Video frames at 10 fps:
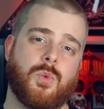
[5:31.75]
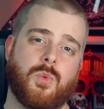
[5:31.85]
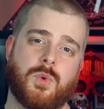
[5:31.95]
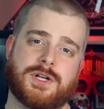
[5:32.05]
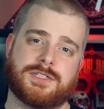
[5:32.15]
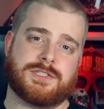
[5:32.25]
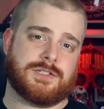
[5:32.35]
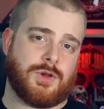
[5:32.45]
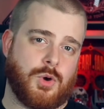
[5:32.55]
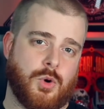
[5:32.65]
once
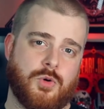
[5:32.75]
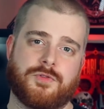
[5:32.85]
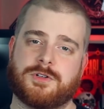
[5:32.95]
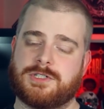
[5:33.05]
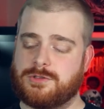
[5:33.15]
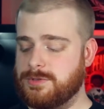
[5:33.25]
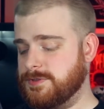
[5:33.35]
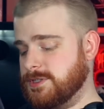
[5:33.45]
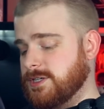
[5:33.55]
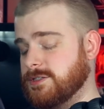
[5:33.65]
over since we've
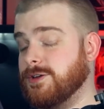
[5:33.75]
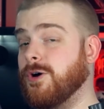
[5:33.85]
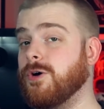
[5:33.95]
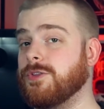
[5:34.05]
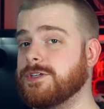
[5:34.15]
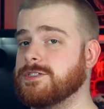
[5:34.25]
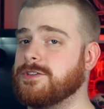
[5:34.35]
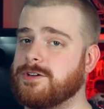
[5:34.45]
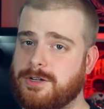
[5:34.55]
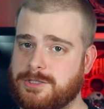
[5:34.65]
discussed all these
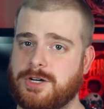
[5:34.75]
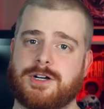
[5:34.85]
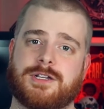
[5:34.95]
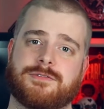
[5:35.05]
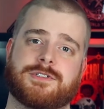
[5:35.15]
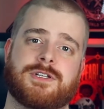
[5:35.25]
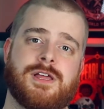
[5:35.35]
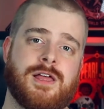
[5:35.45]
other alternatives.